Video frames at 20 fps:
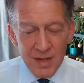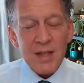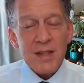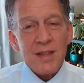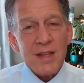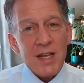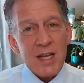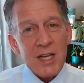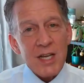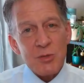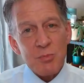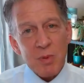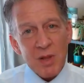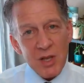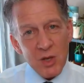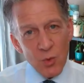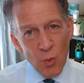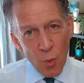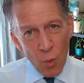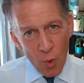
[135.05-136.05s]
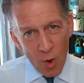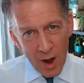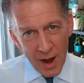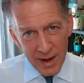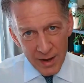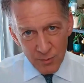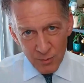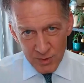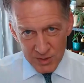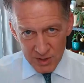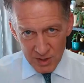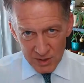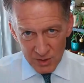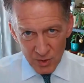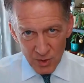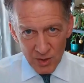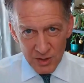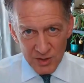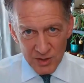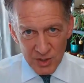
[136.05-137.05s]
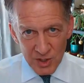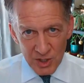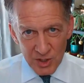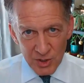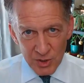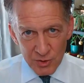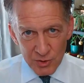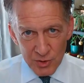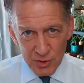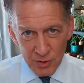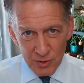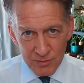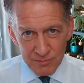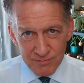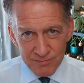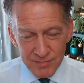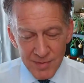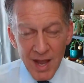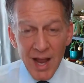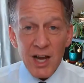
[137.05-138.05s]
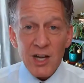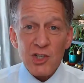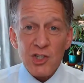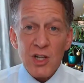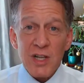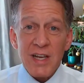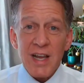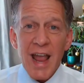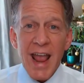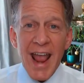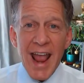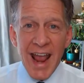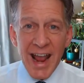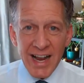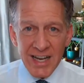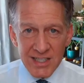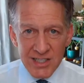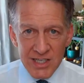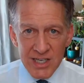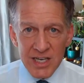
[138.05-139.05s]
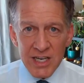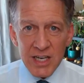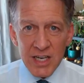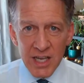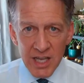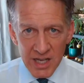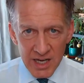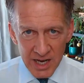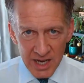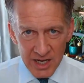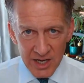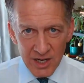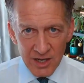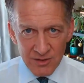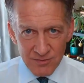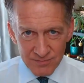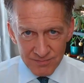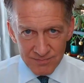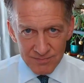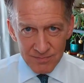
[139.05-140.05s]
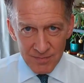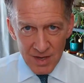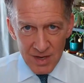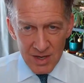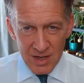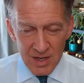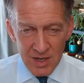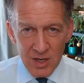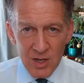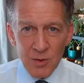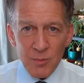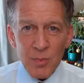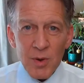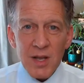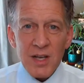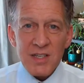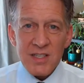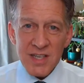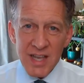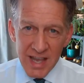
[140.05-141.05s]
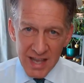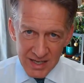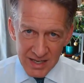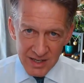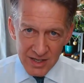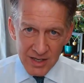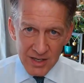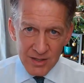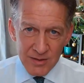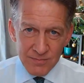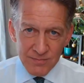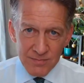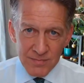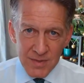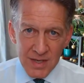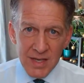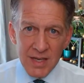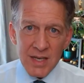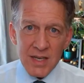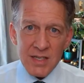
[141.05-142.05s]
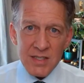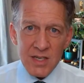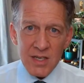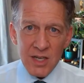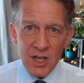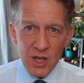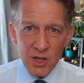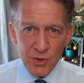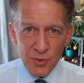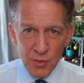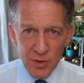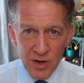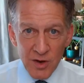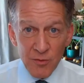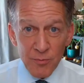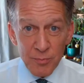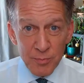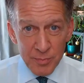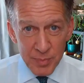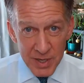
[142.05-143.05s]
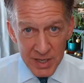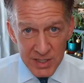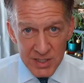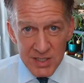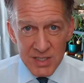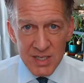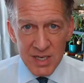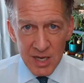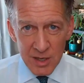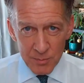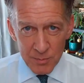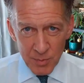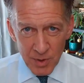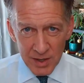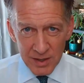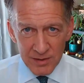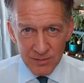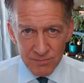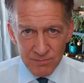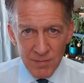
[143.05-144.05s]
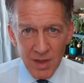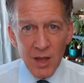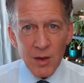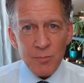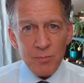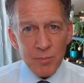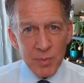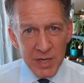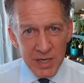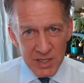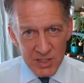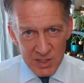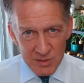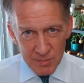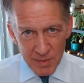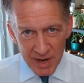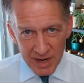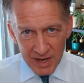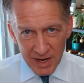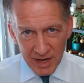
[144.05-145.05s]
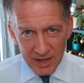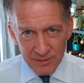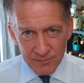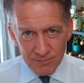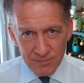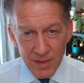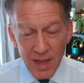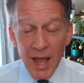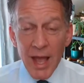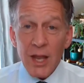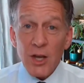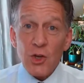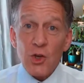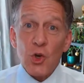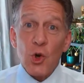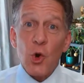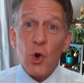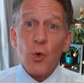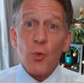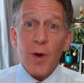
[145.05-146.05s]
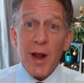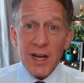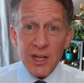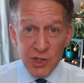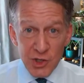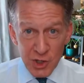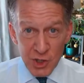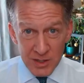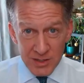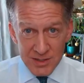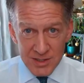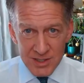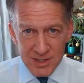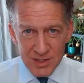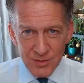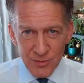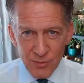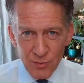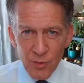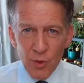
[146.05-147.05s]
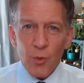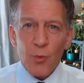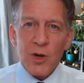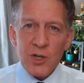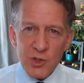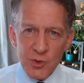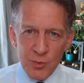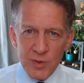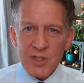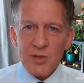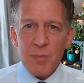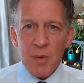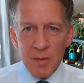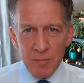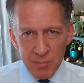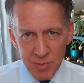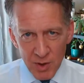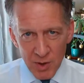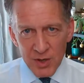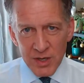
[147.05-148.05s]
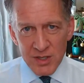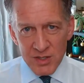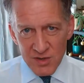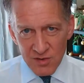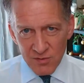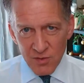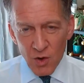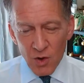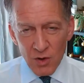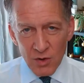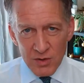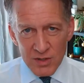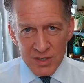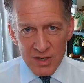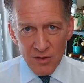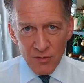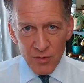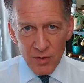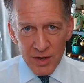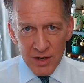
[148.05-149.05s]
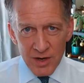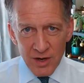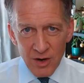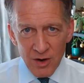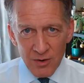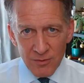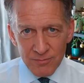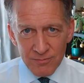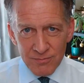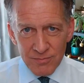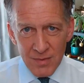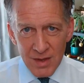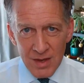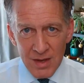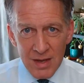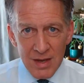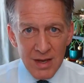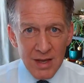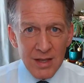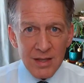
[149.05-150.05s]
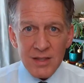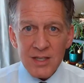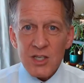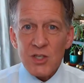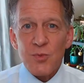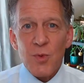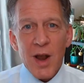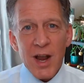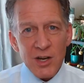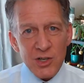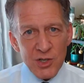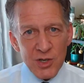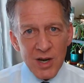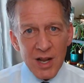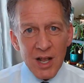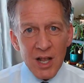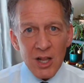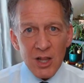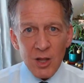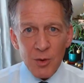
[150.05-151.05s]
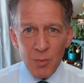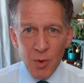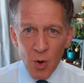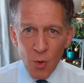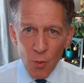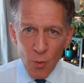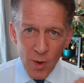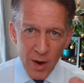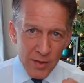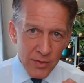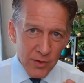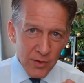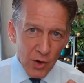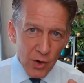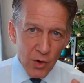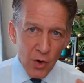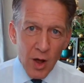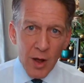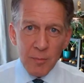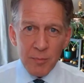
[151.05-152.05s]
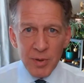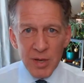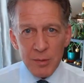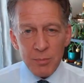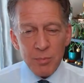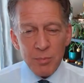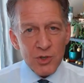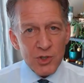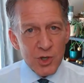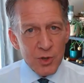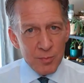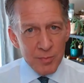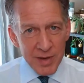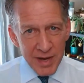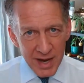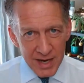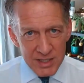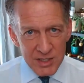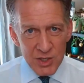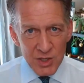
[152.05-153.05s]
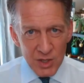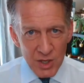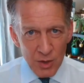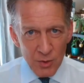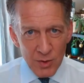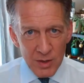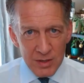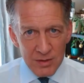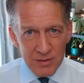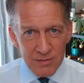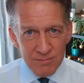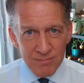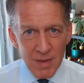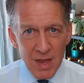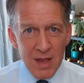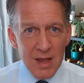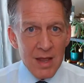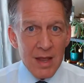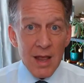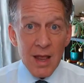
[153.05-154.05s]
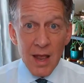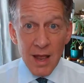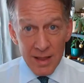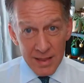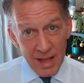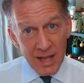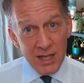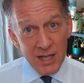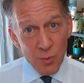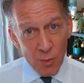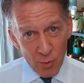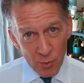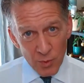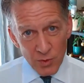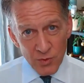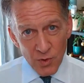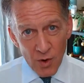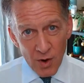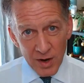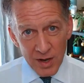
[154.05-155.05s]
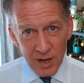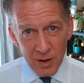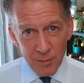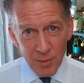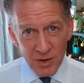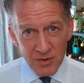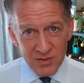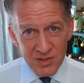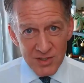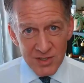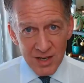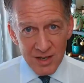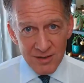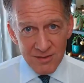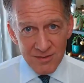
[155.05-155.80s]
They explained why it was unconstitutional, actually anti-Canadian, because Canada is a country of peacekeeping and peacemaking and corrections for which we spend billions of dollars every year. This rationale about whether or not people should be executed, and that's what we're talking about, Sid.